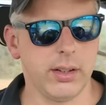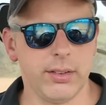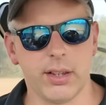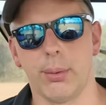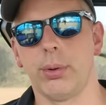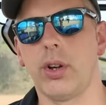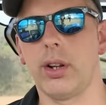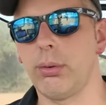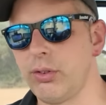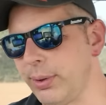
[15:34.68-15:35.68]
So we've got
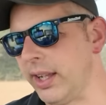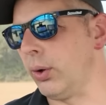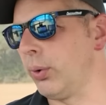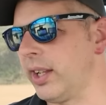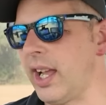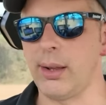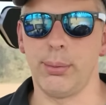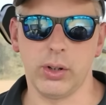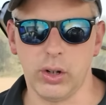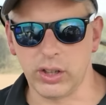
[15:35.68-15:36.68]
to, once we get it all together,
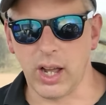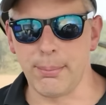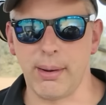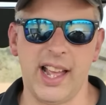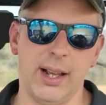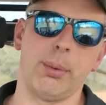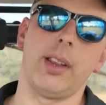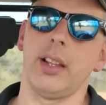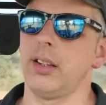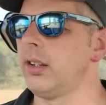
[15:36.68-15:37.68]
we've got to go ploughing
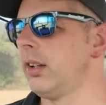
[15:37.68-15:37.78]
with her.